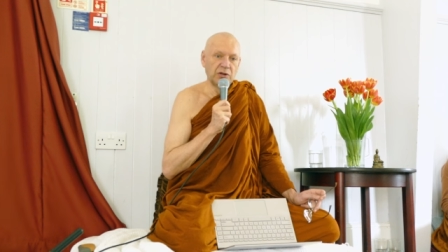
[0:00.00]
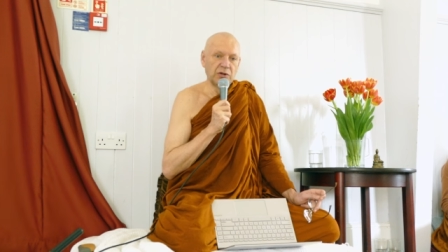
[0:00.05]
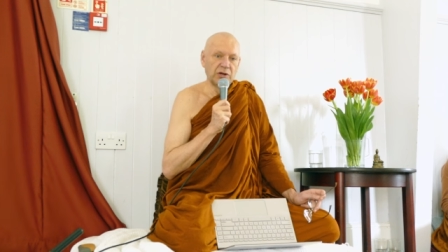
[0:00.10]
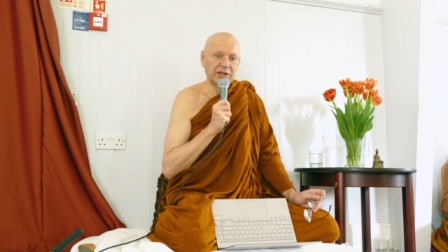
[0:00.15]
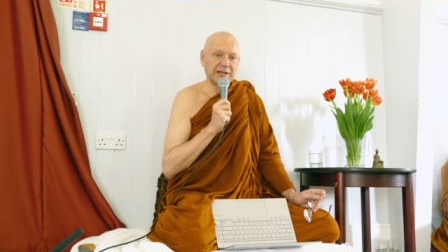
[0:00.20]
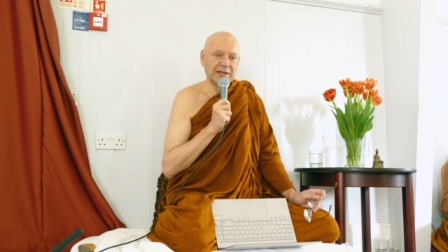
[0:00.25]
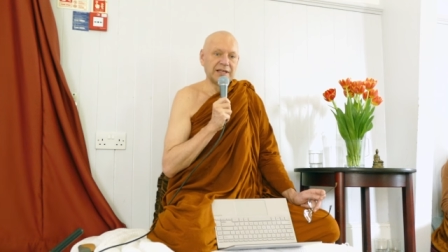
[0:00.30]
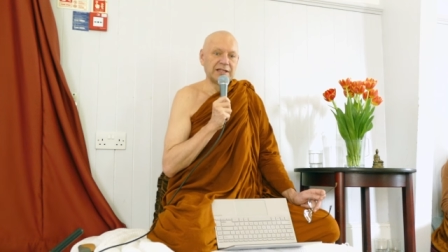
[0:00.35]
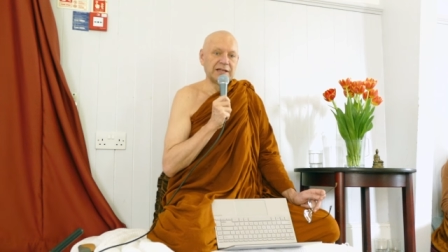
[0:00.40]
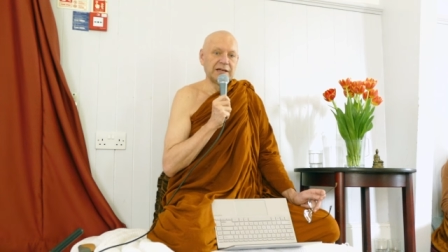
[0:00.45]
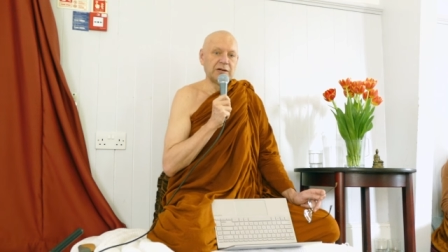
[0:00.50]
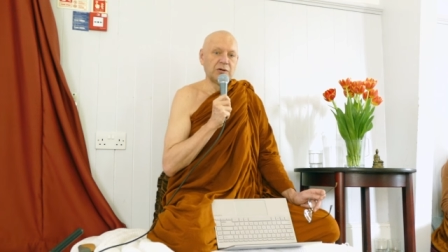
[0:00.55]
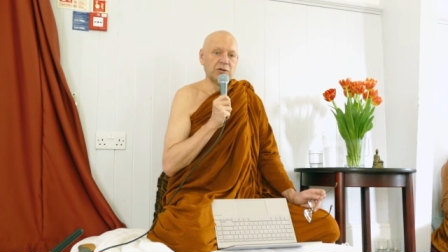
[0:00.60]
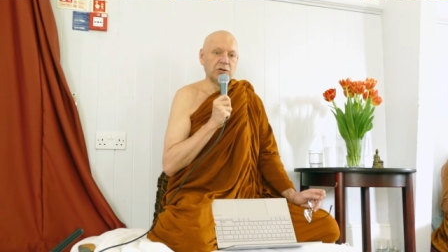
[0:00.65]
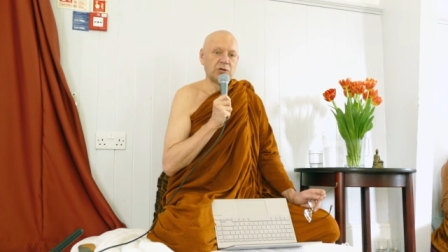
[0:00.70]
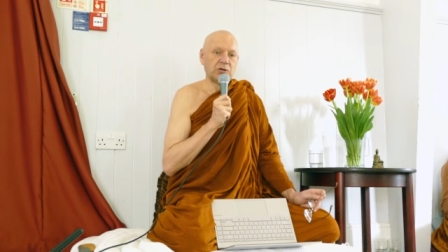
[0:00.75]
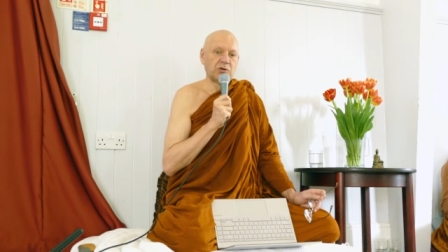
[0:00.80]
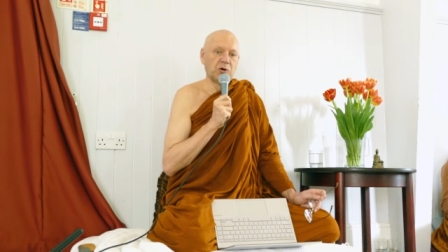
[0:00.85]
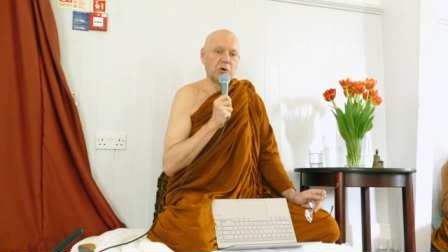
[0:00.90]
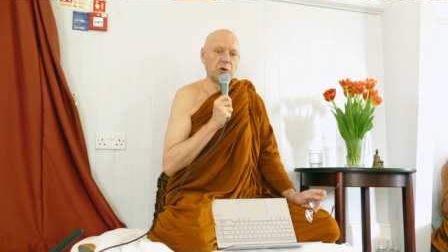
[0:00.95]
it,
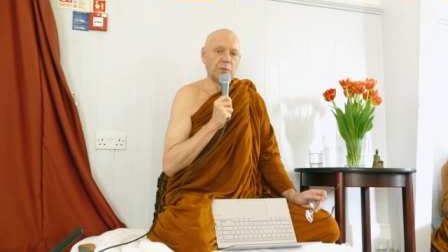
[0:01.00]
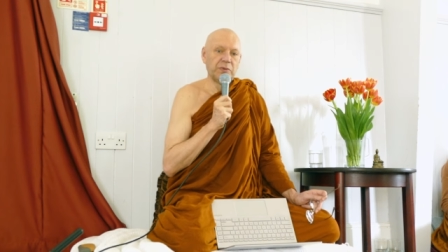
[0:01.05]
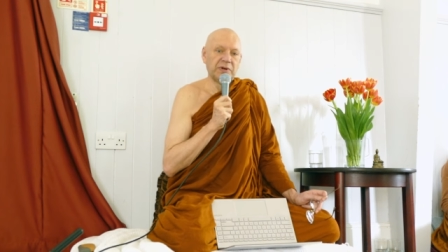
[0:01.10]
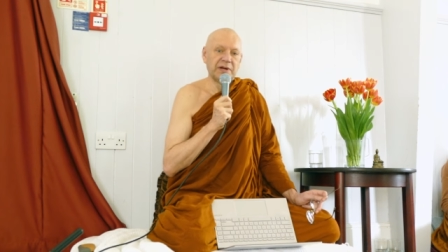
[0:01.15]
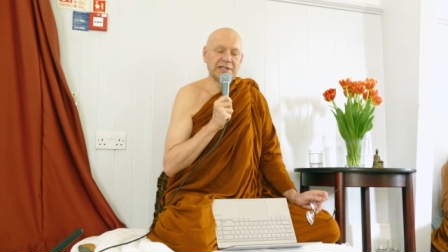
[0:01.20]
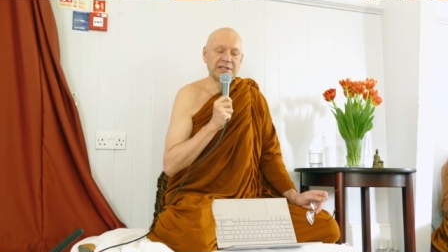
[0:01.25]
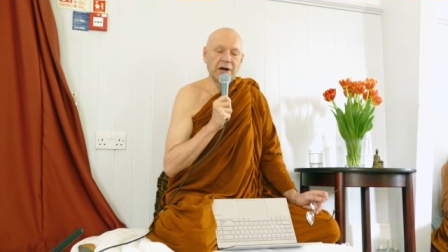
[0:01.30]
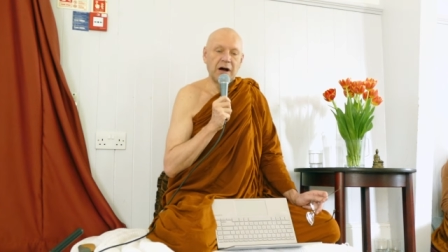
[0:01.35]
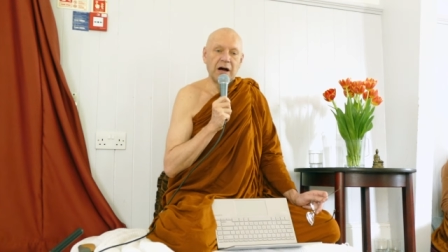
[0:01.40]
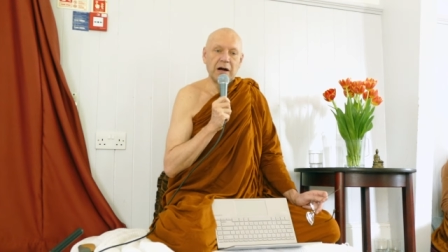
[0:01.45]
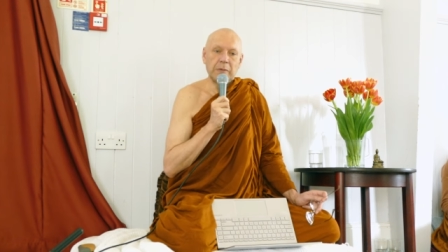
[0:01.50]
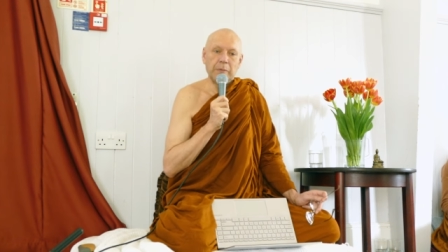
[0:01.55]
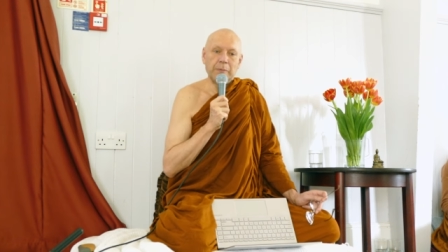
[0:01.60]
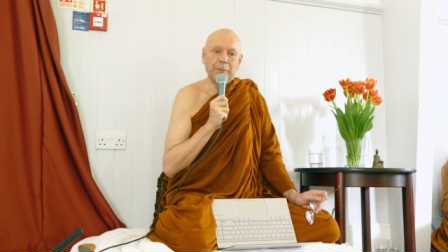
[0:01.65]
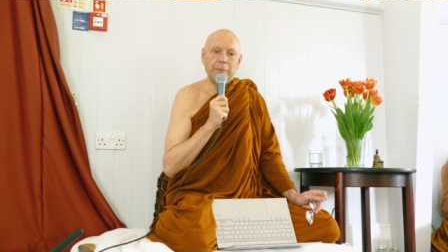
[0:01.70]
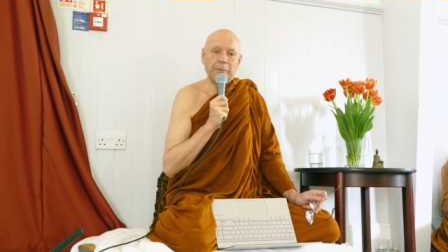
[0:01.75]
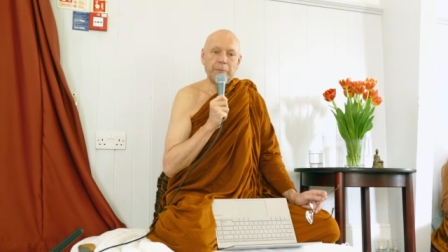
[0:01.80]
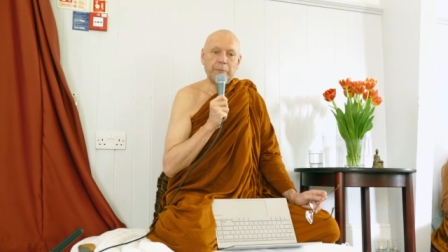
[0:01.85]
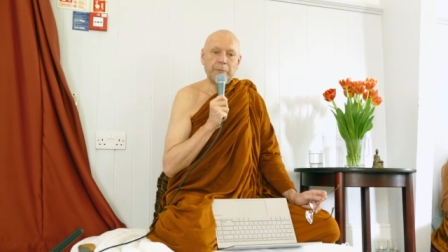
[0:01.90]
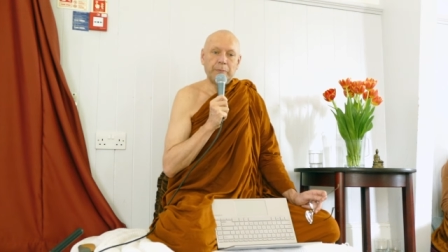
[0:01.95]
utopias are
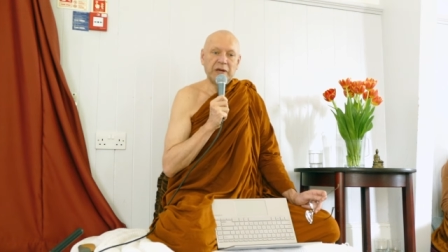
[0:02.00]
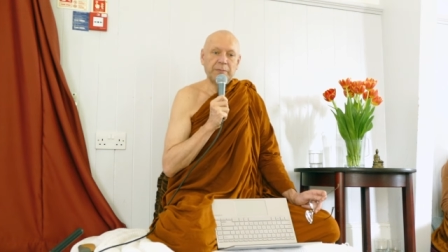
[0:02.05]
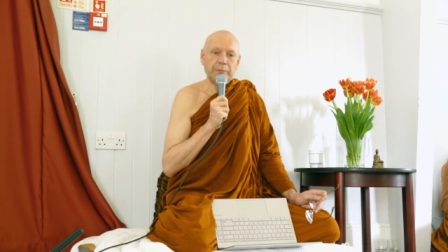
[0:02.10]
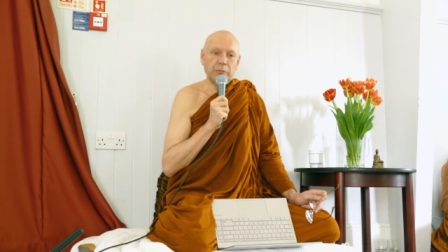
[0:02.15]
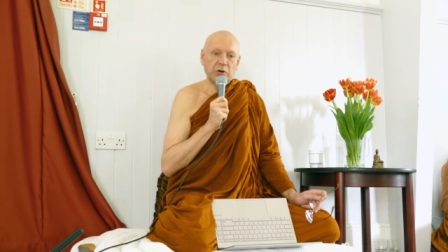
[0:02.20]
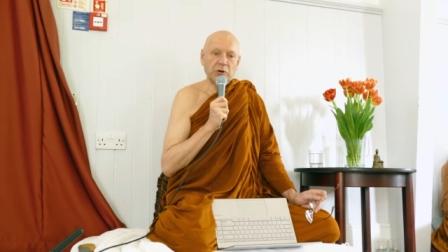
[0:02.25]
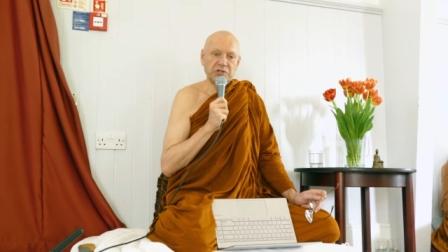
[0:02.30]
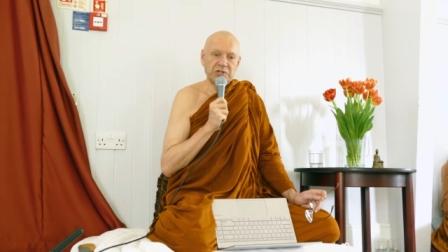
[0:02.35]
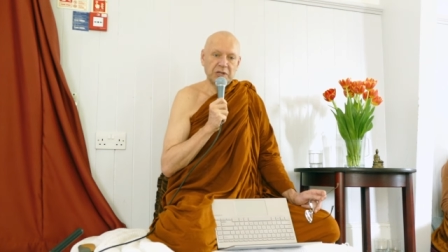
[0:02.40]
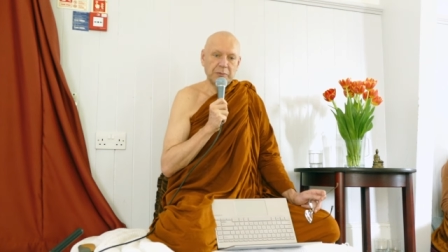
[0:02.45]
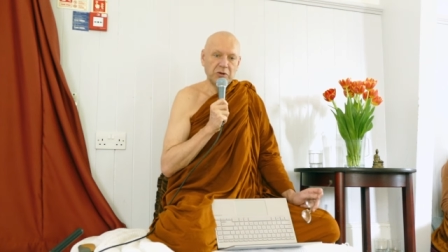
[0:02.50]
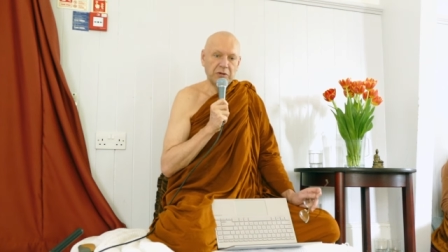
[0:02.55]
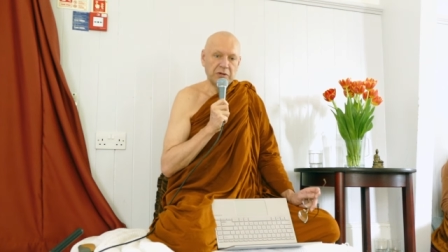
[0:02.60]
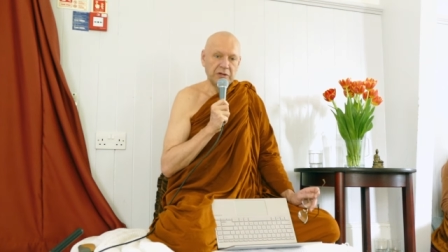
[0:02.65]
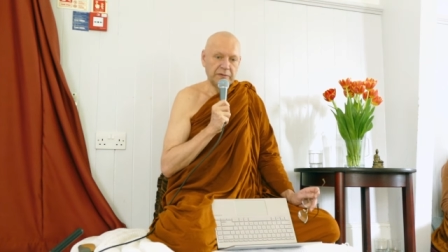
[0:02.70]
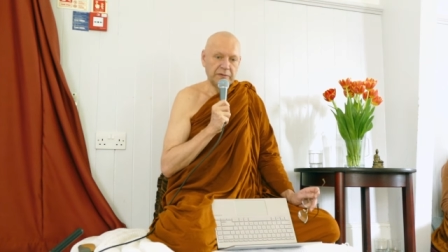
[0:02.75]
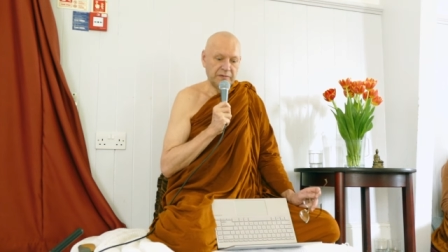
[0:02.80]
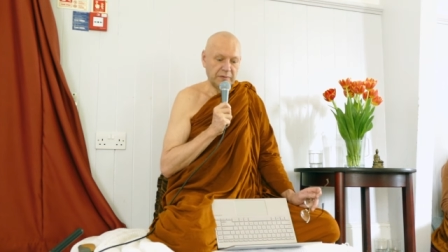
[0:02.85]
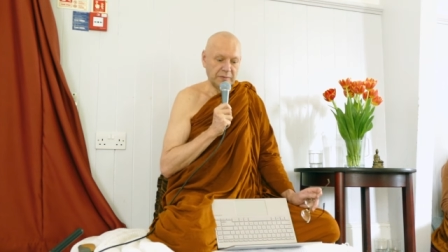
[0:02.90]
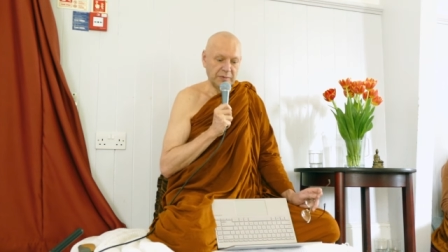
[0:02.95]

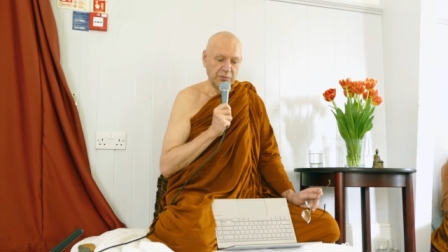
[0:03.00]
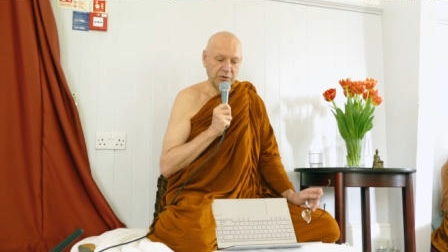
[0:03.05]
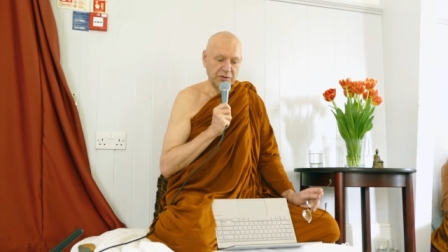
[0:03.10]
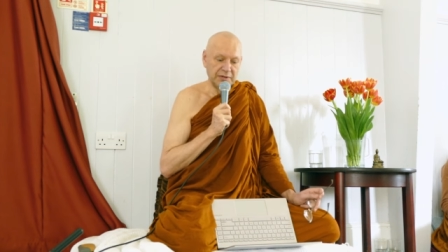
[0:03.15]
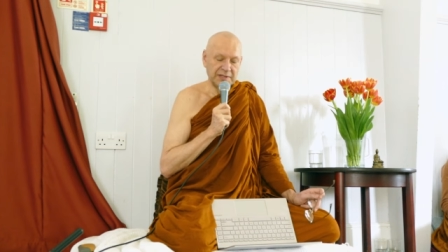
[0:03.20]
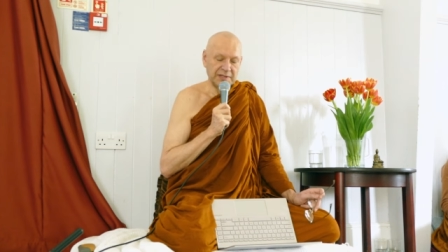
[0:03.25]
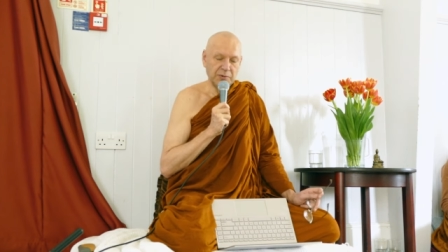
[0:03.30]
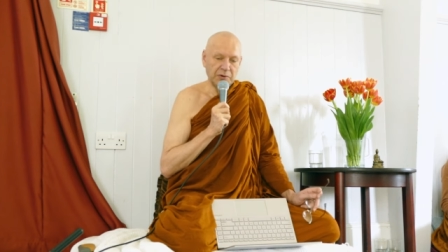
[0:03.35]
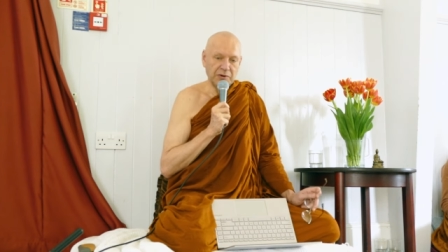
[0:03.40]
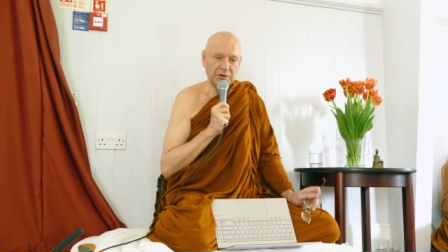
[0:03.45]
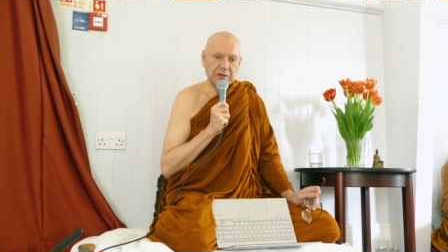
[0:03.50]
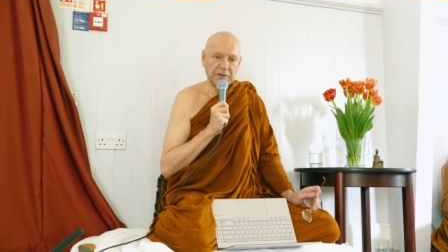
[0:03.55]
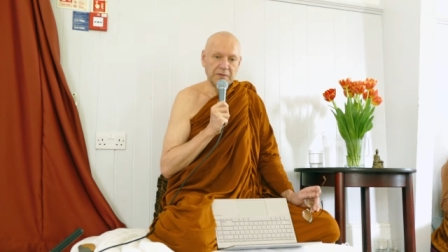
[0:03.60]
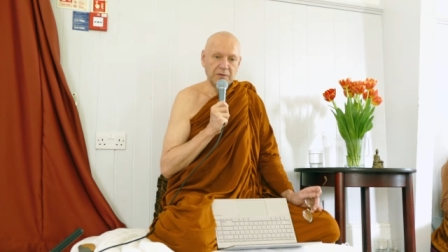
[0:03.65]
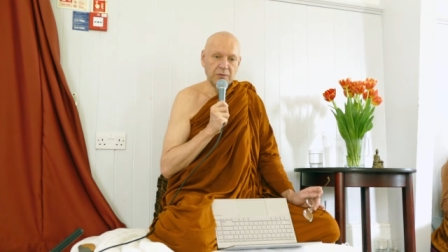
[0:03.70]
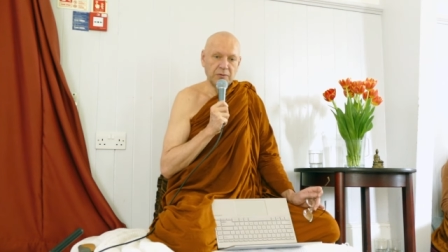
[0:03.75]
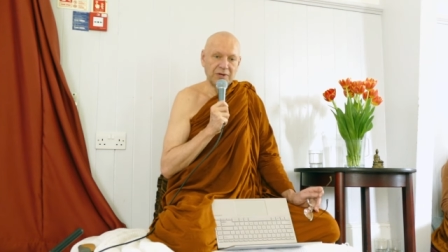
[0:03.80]
impossible from a Buddhist point of view.